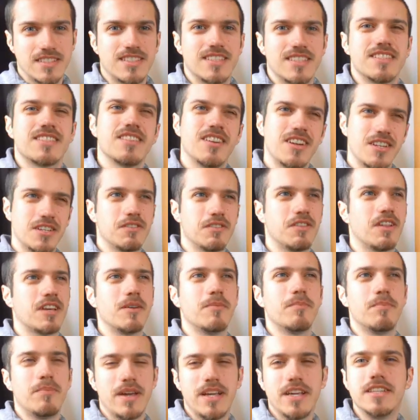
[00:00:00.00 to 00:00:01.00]
It's kind of like a
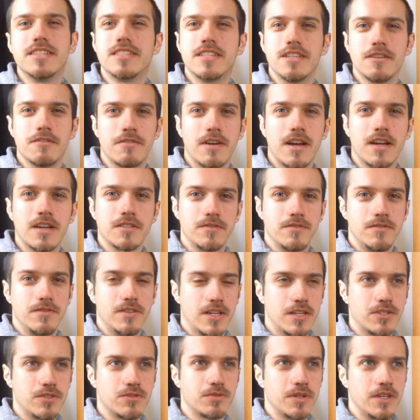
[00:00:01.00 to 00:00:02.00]
basic fact of
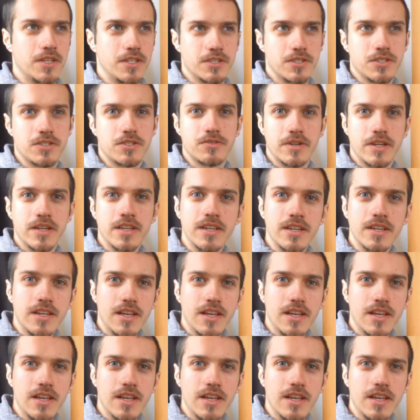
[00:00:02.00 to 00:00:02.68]
natural history.